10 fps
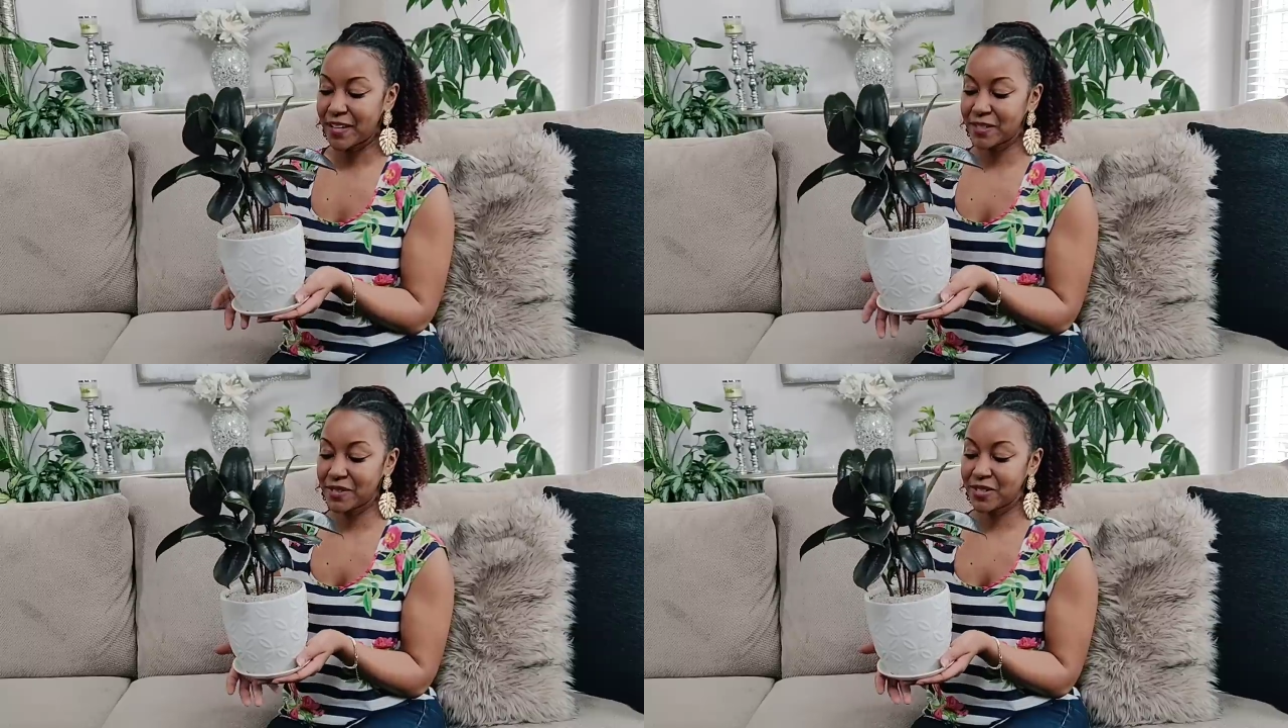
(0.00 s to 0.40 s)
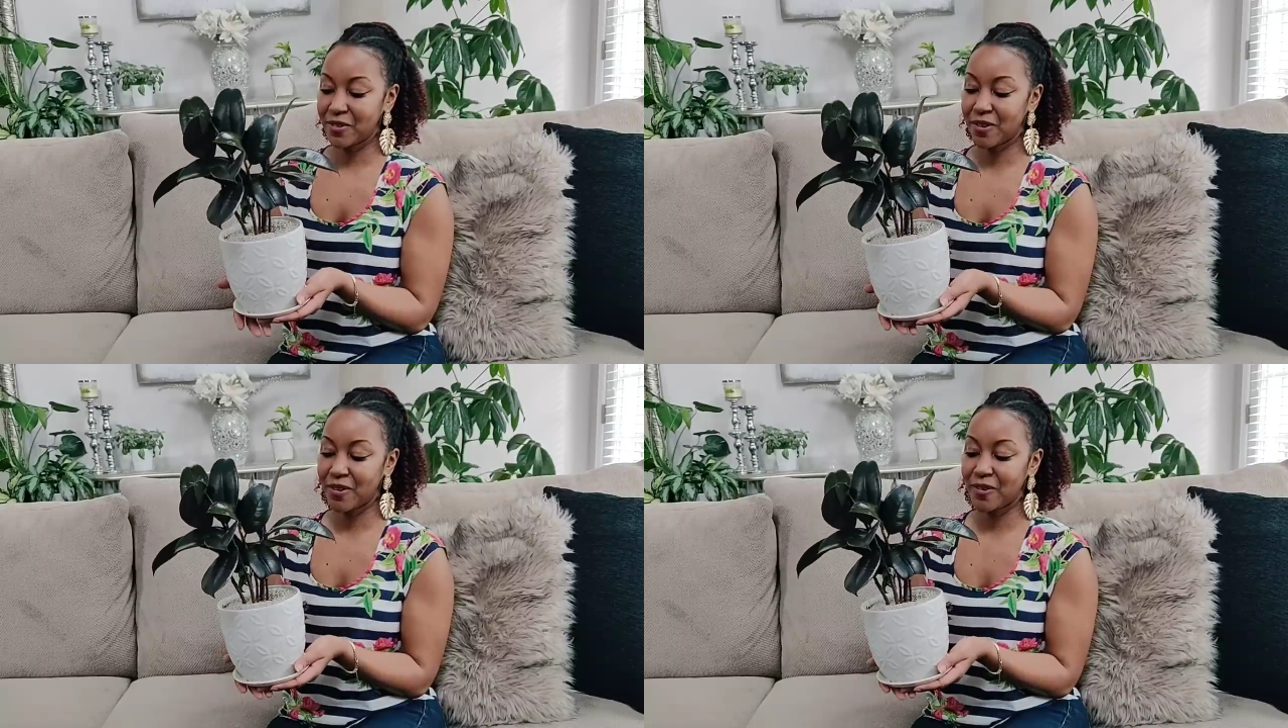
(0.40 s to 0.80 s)
because it was
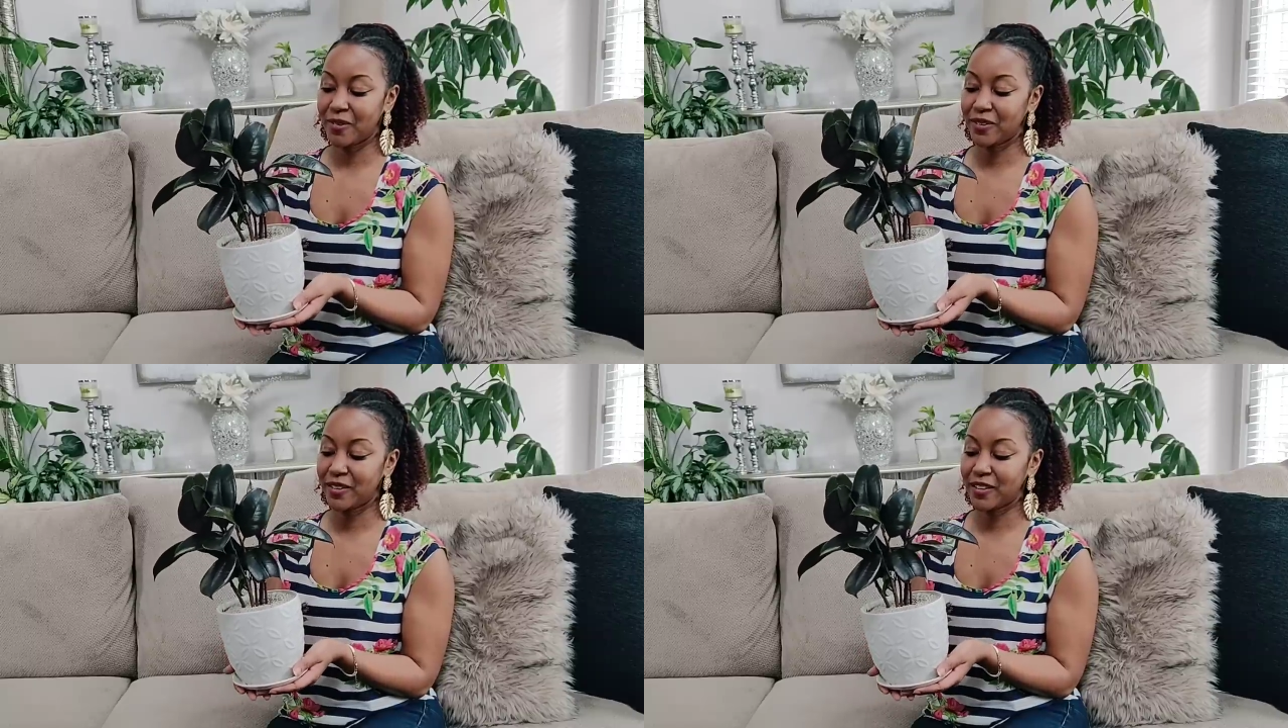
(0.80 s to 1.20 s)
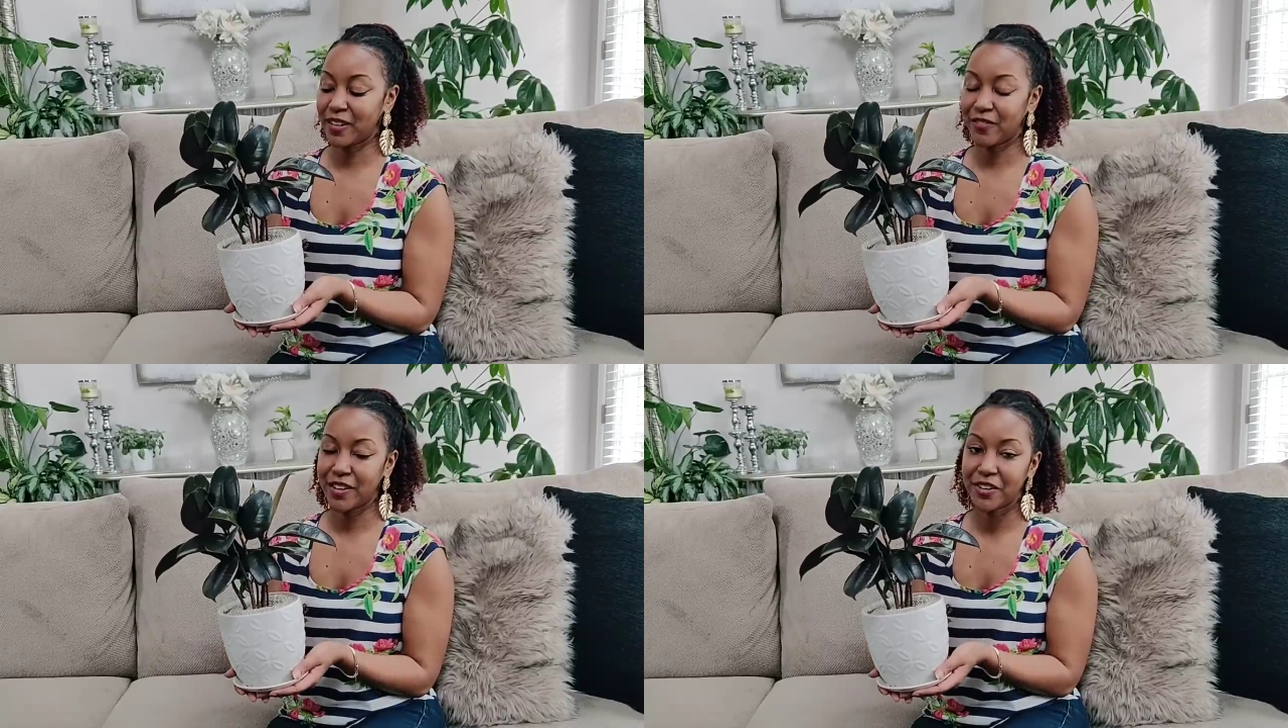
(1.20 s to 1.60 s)
so cold,
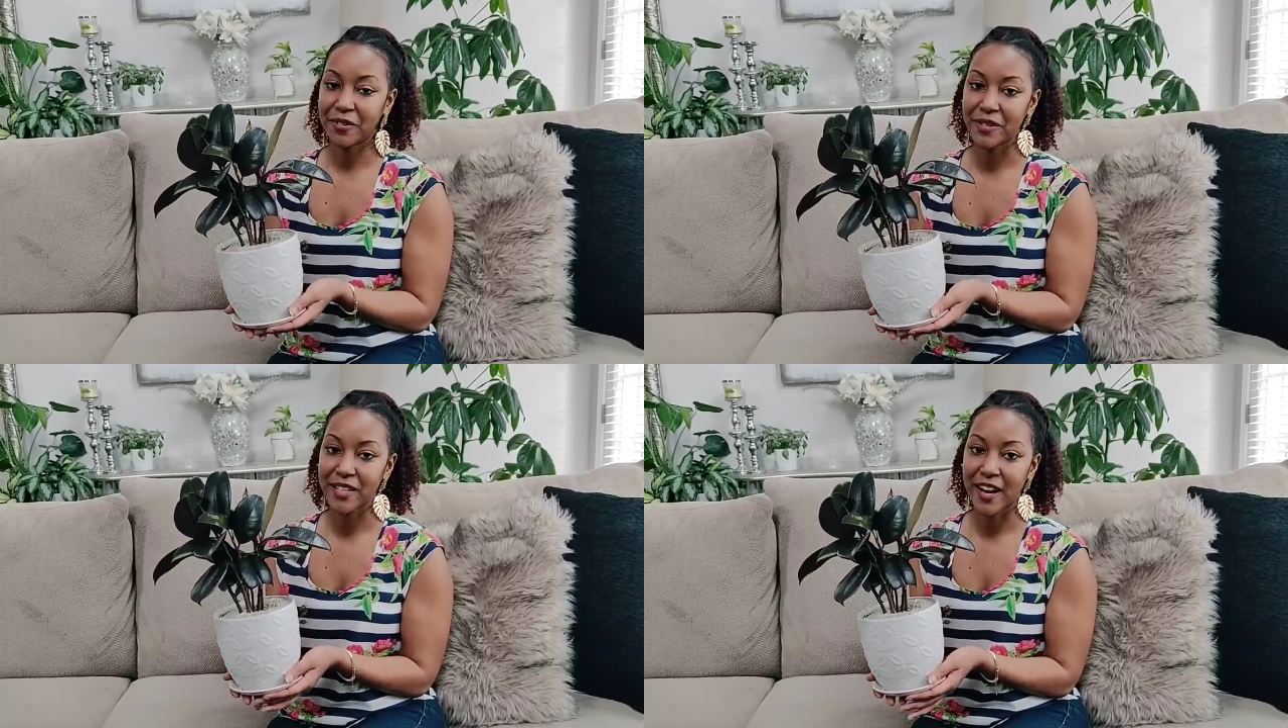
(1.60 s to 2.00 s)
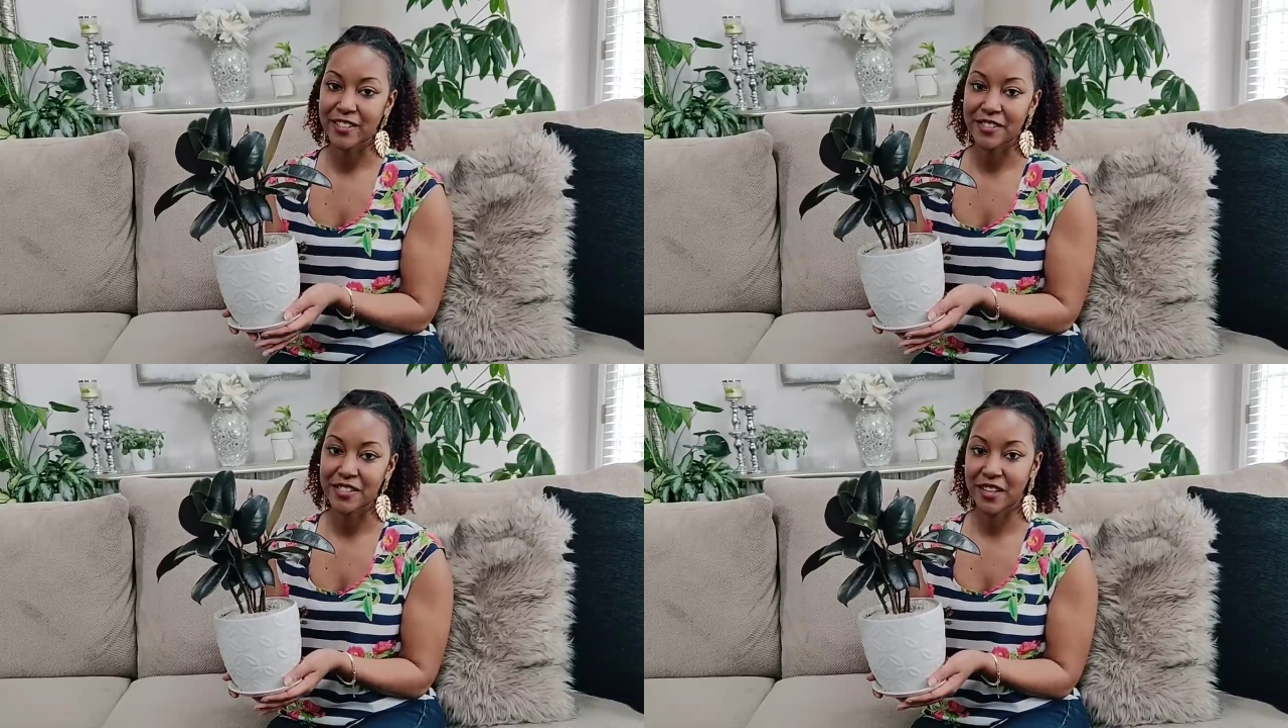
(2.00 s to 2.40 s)
the vendor was
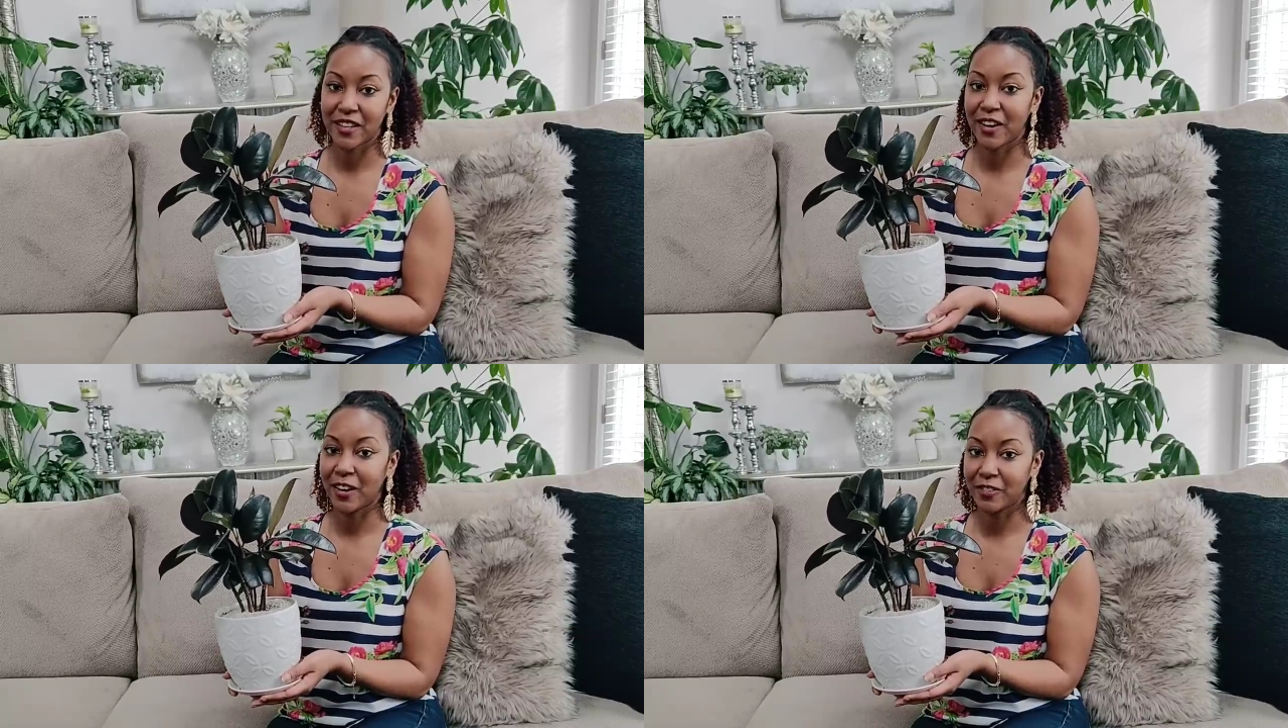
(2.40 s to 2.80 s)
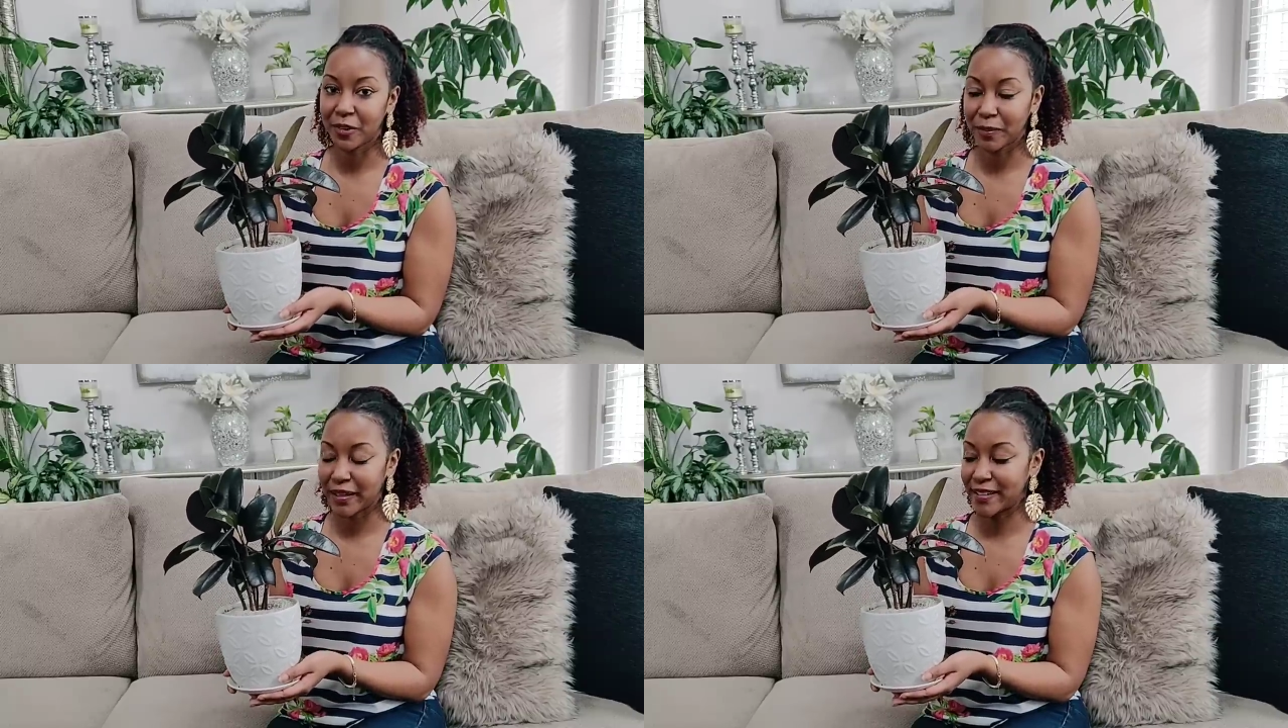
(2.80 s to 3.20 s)
actually selling all of
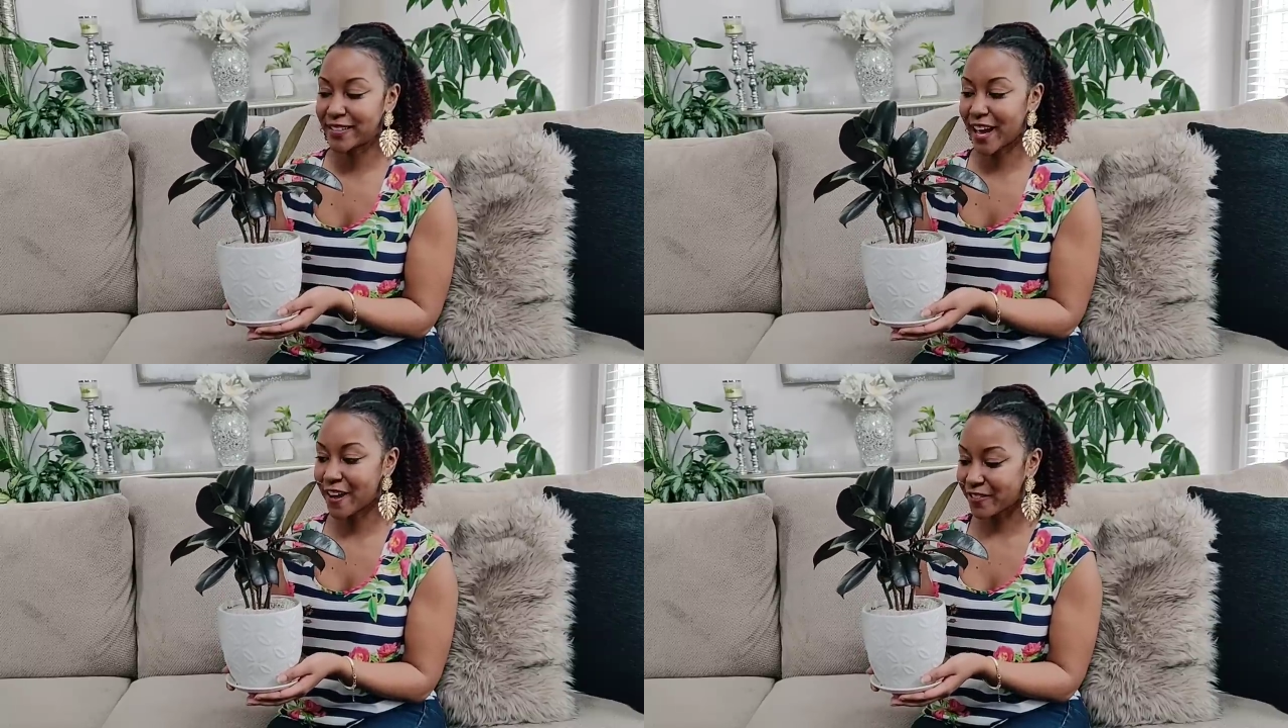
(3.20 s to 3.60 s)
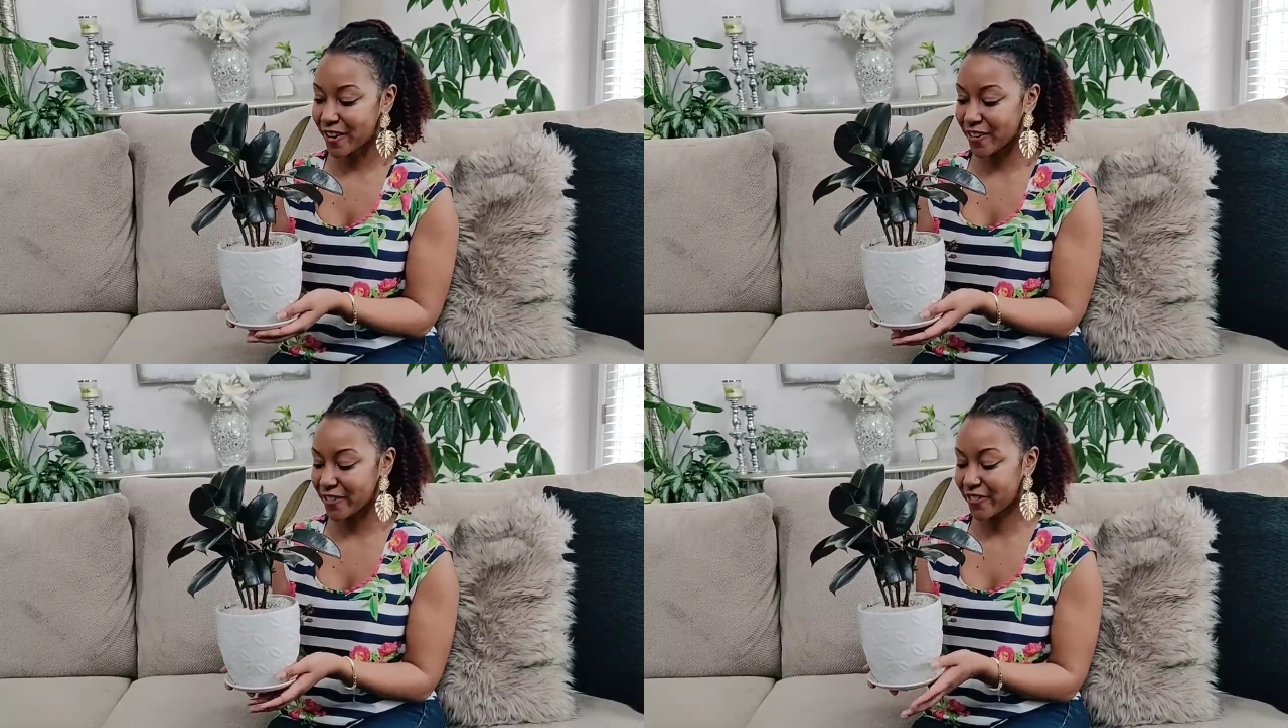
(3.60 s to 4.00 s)
her plants half
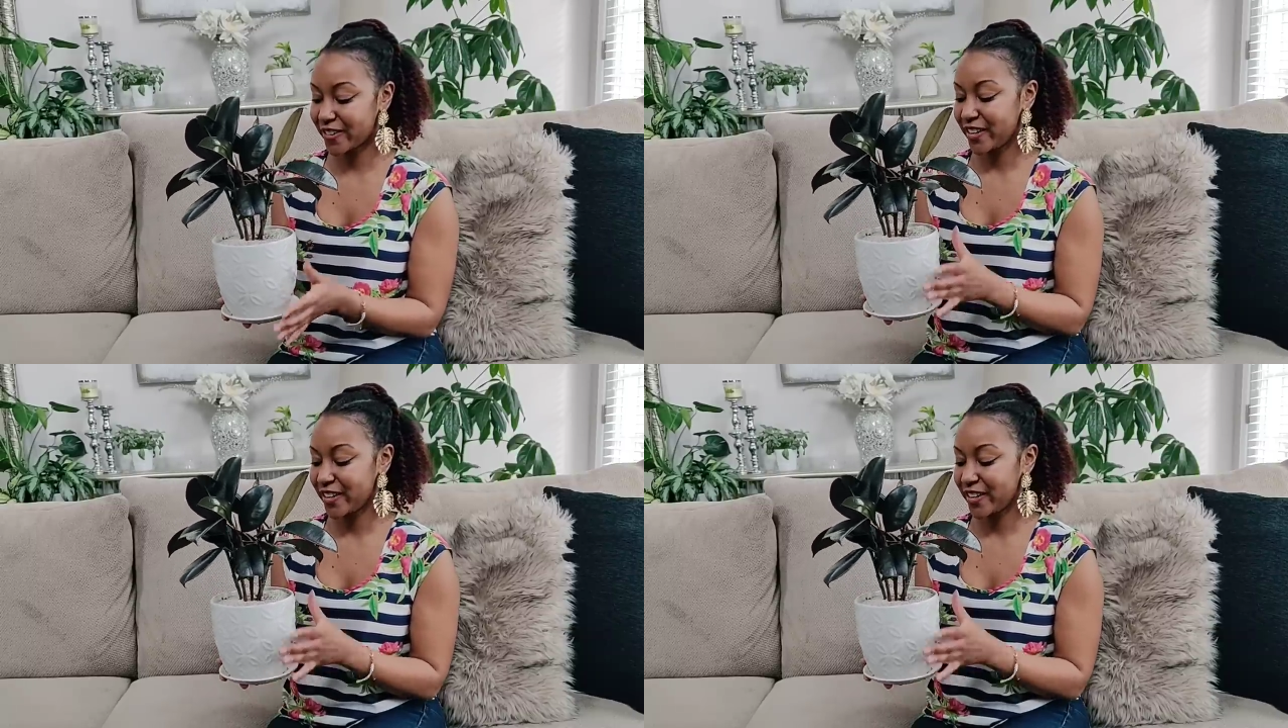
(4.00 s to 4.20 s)
off.